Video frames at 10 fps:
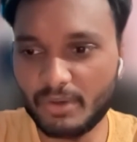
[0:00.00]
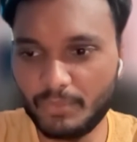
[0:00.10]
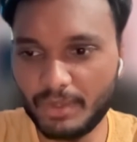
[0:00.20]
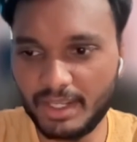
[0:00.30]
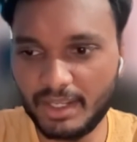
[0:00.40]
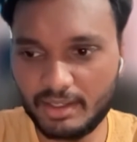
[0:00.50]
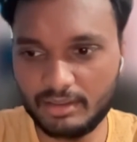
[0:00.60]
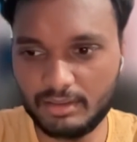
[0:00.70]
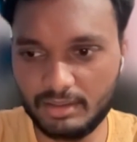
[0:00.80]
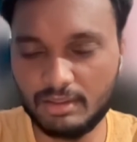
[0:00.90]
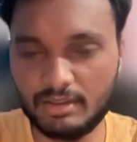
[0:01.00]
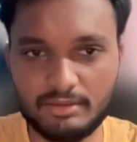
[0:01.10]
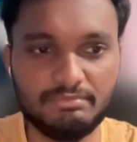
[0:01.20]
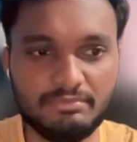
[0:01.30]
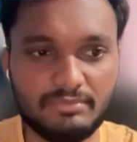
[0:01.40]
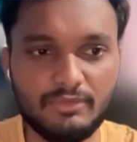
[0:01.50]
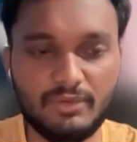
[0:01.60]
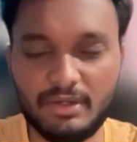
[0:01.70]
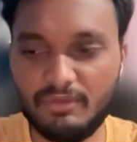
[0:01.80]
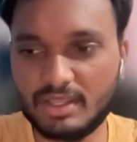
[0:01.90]
common way
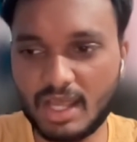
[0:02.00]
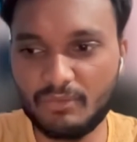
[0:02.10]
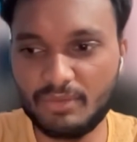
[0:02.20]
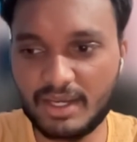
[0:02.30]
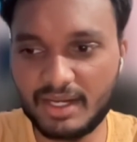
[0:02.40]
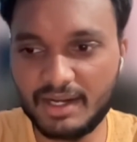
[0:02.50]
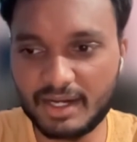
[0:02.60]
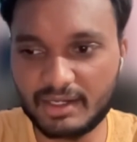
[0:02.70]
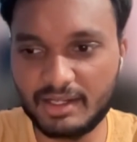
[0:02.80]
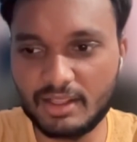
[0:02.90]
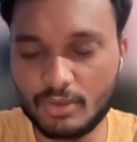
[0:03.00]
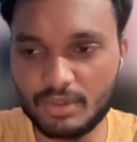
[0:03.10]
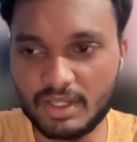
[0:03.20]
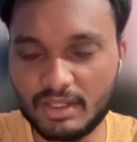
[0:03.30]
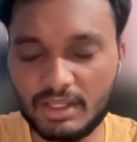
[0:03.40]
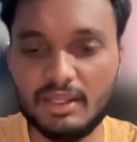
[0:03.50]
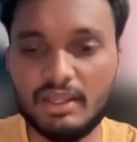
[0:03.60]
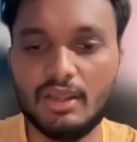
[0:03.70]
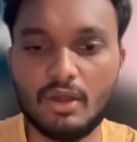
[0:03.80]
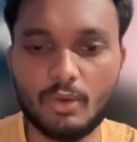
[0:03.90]
which how they can interact is using
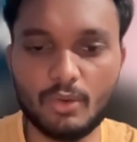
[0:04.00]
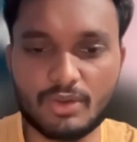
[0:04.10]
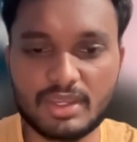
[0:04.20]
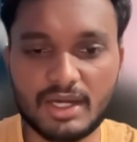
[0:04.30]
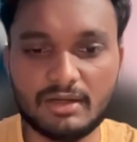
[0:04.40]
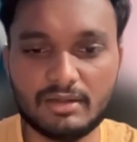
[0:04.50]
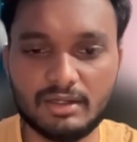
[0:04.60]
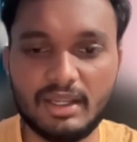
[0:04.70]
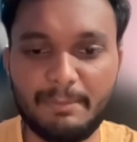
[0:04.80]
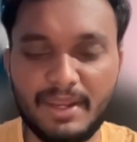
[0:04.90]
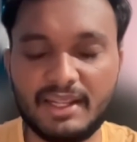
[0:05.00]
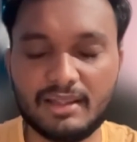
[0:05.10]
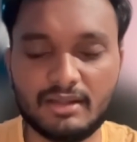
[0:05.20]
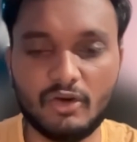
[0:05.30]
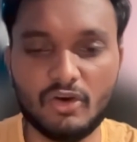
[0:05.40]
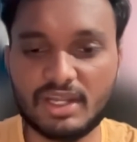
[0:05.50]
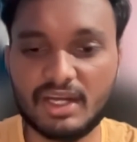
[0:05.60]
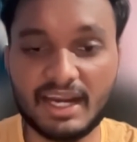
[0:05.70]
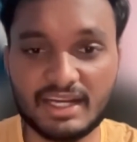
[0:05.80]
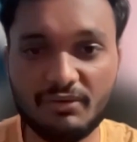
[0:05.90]
the hosted
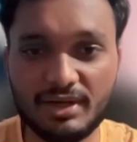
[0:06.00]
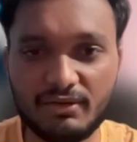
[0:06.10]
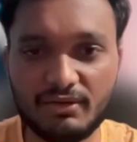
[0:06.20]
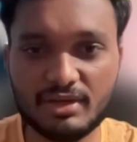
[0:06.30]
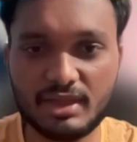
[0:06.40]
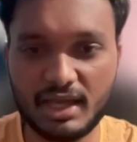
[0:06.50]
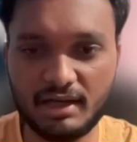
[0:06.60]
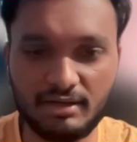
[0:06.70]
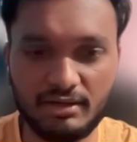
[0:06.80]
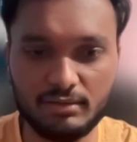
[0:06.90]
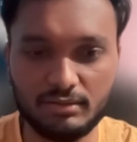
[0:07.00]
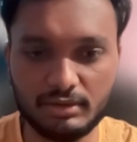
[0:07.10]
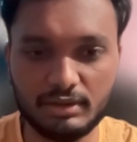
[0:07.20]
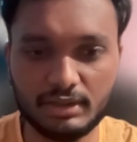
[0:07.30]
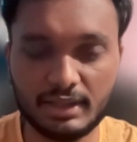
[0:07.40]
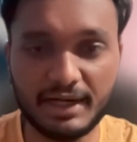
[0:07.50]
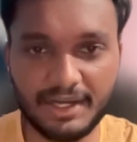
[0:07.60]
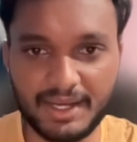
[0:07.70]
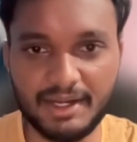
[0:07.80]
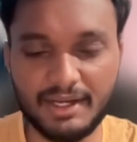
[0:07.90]
activity which they are, you know,
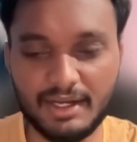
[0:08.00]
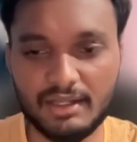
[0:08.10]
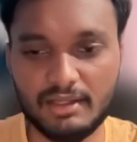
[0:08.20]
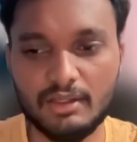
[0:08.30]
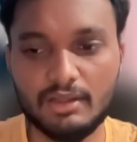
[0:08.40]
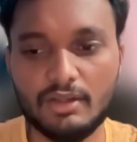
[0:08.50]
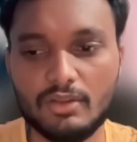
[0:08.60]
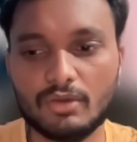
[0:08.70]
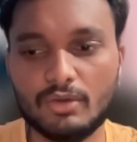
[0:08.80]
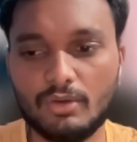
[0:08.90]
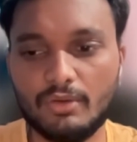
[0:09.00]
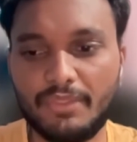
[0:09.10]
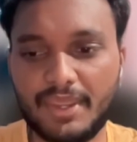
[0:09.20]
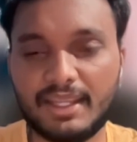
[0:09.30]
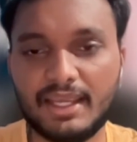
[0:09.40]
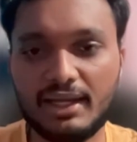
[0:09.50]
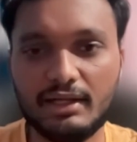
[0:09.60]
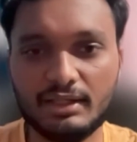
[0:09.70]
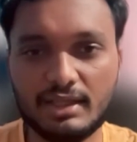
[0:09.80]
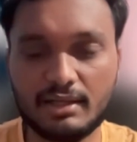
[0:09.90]
contained in. So they
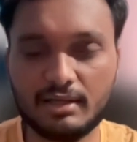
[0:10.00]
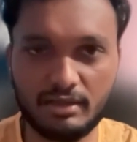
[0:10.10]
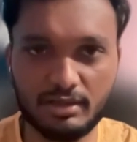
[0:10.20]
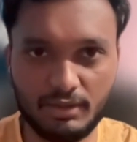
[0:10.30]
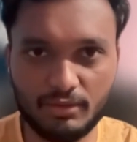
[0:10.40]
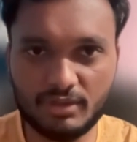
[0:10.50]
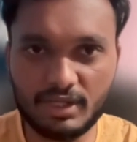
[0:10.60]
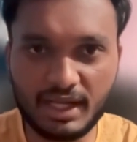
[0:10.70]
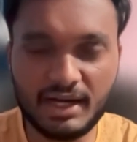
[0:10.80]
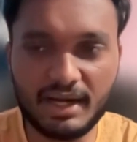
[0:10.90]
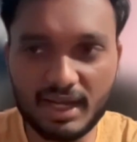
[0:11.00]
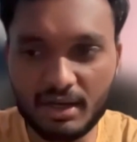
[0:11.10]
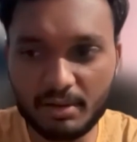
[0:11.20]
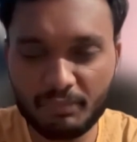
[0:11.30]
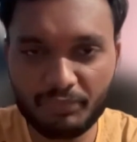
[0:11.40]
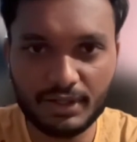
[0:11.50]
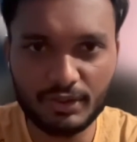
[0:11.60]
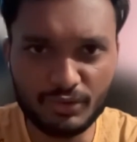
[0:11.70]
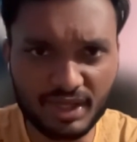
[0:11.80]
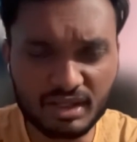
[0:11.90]
can, you know, share data
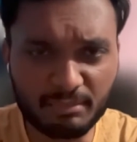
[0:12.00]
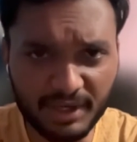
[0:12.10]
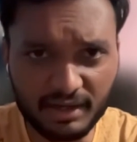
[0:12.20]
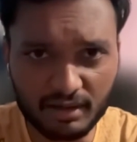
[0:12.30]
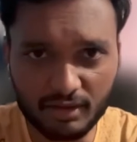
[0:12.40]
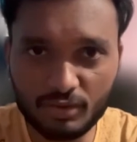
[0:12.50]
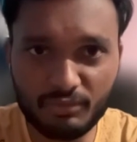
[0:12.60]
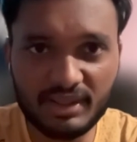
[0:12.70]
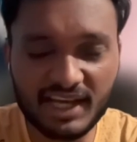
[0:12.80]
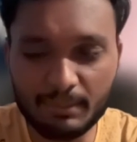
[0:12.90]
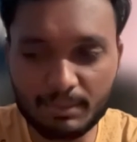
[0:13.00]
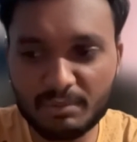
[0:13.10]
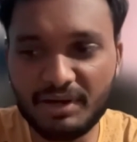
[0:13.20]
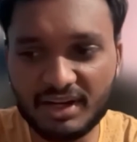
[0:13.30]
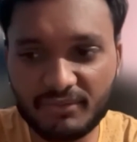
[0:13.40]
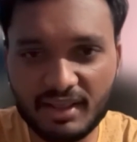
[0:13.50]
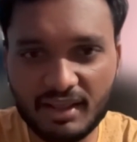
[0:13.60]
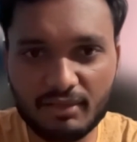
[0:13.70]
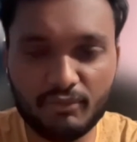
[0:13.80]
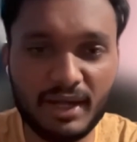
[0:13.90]
using with the help of some
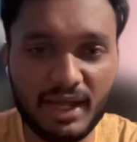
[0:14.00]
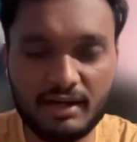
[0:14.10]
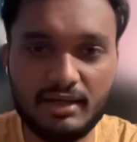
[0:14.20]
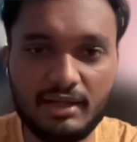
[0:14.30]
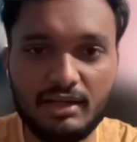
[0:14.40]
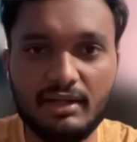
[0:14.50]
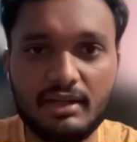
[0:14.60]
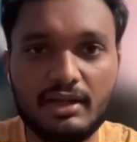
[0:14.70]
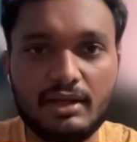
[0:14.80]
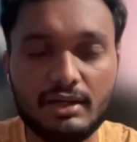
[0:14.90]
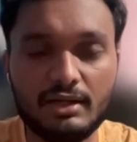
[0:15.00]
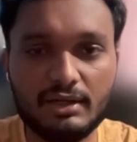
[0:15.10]
interfaces where the